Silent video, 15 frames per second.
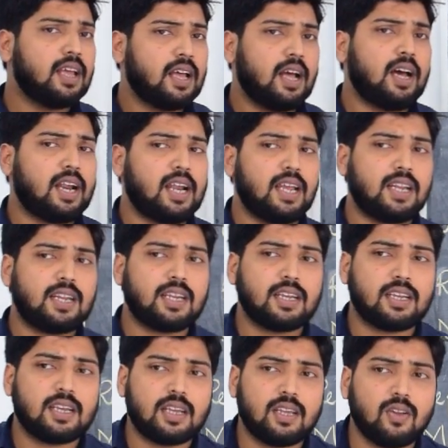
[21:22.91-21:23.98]

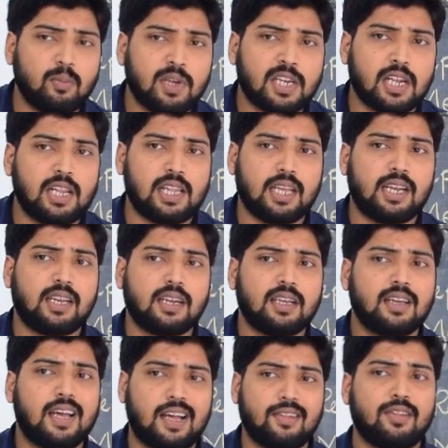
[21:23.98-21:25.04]
Right, you may tell
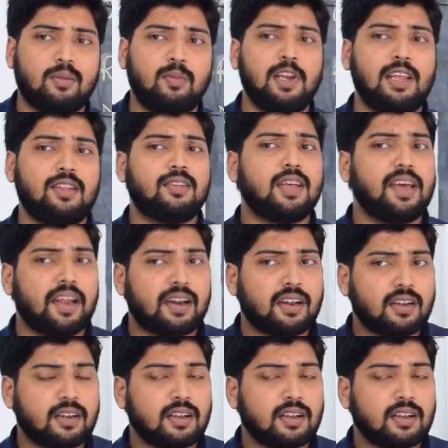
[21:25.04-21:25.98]
that. Simile is there.